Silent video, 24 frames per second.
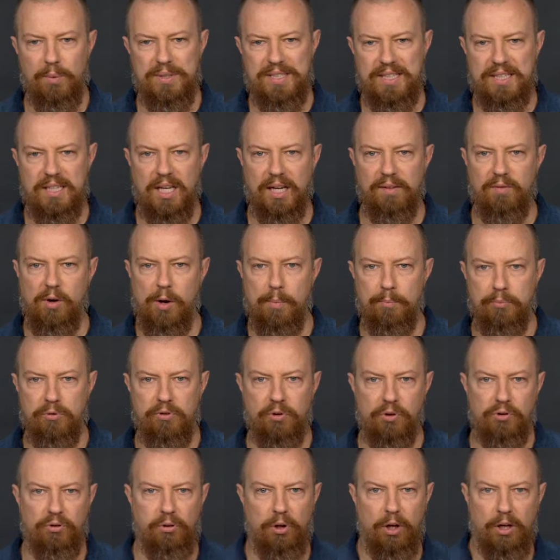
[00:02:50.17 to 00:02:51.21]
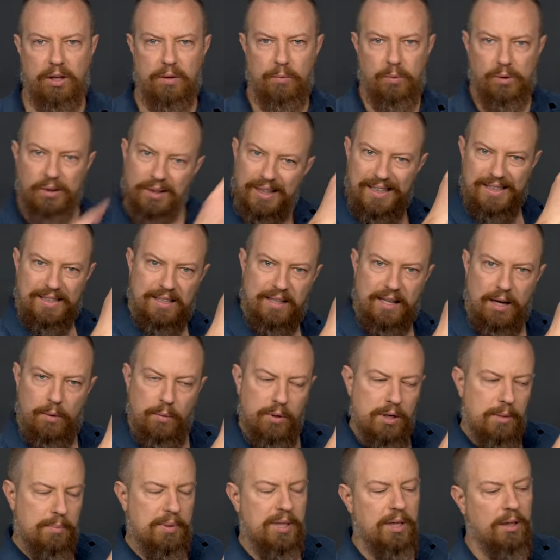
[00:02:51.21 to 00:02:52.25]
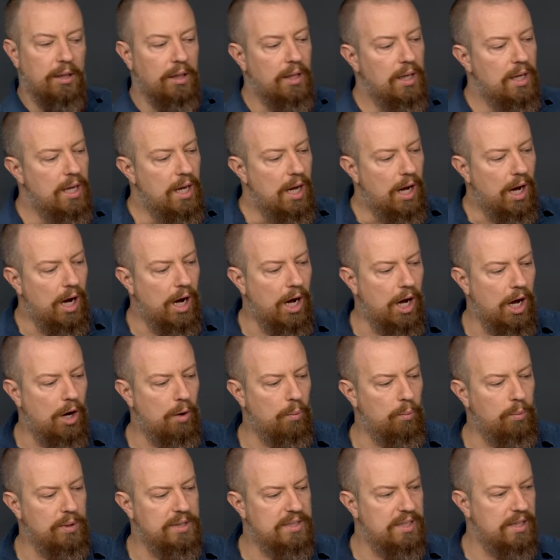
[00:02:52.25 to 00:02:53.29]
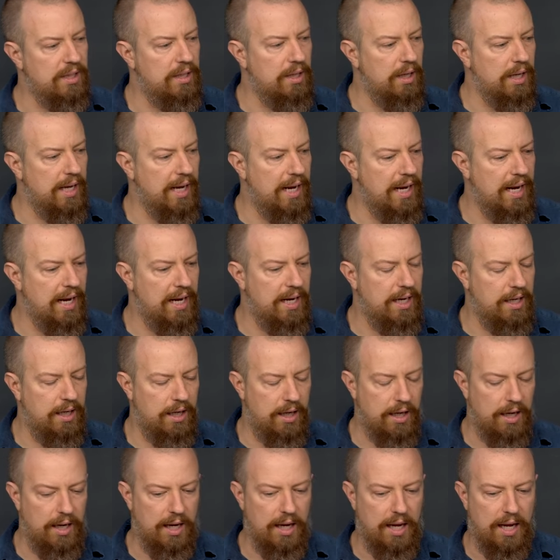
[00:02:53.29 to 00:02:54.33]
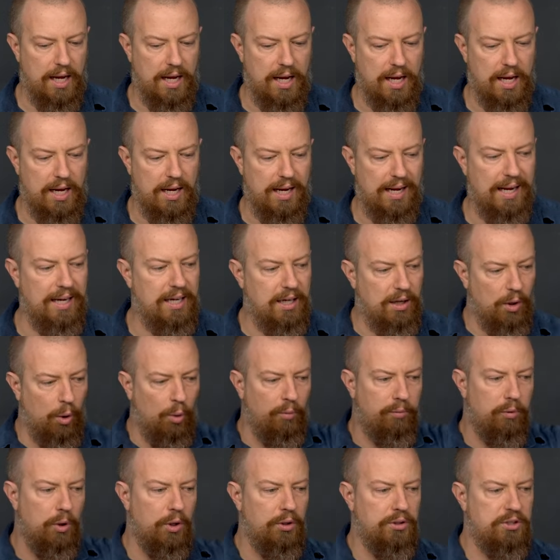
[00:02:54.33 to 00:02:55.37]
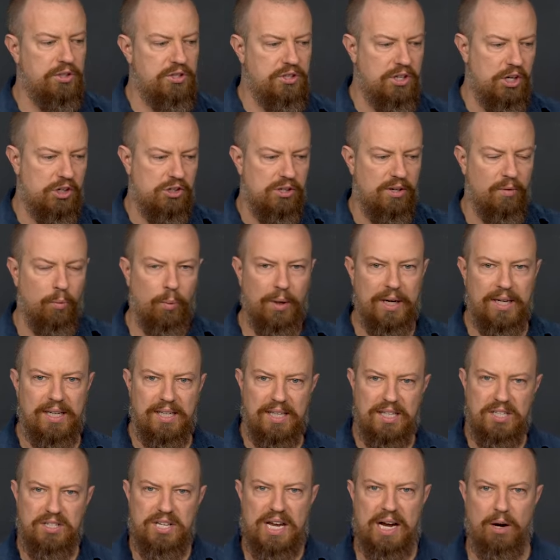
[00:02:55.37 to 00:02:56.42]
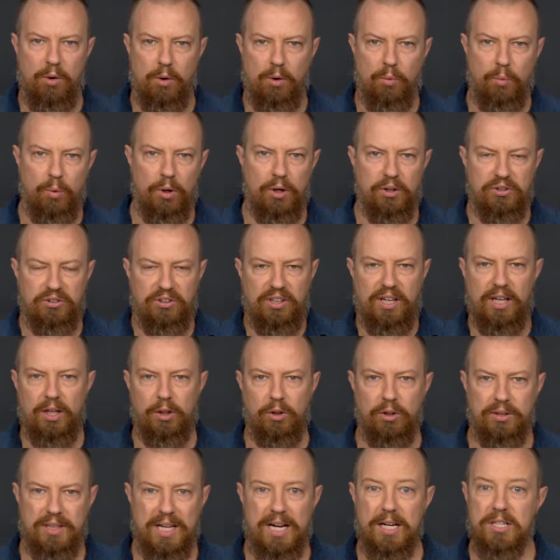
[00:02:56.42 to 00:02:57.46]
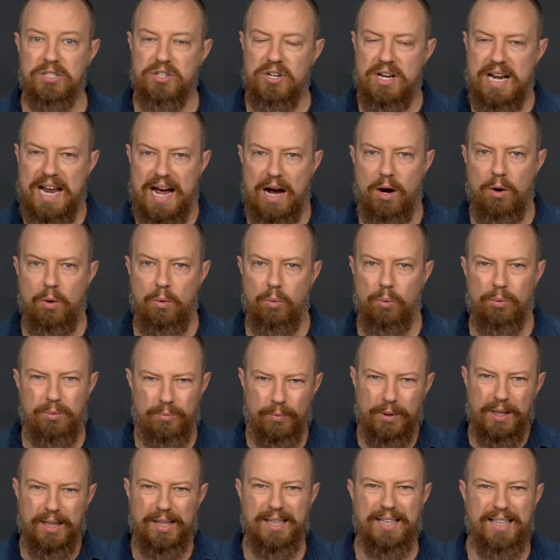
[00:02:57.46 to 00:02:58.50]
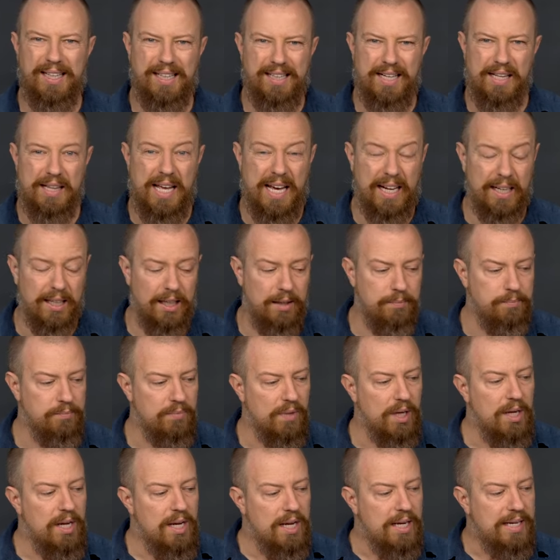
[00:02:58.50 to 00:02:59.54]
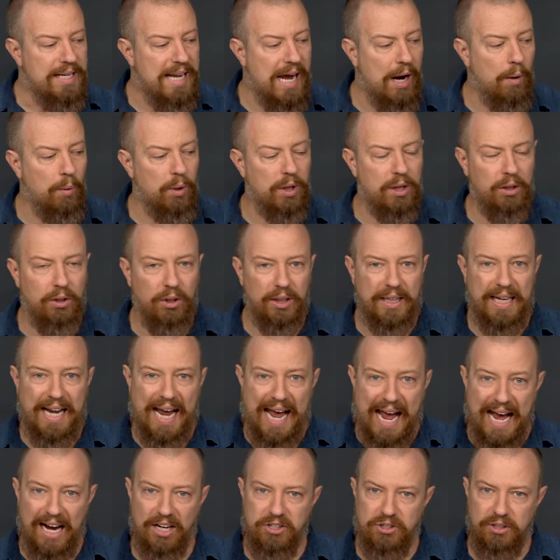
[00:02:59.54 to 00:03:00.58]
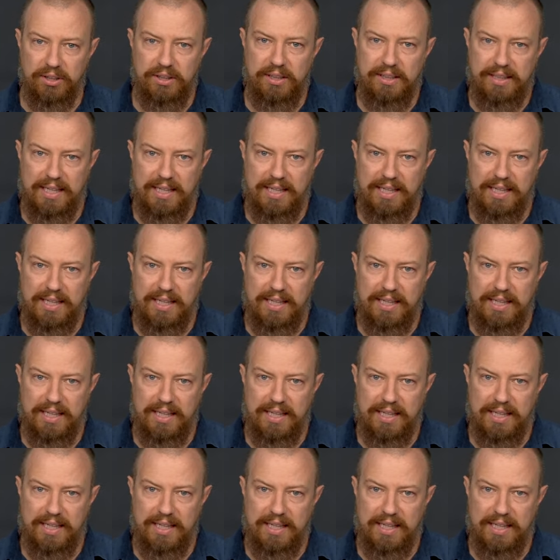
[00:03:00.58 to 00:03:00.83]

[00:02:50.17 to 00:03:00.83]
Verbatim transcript: we did kind of a first look, and we'll link to that one up here. Uh, we did a, a overall discussion of what it is, how it works, and kind of looked at it. So now we're, we're not gonna get into that again. Now we're gonna look at actually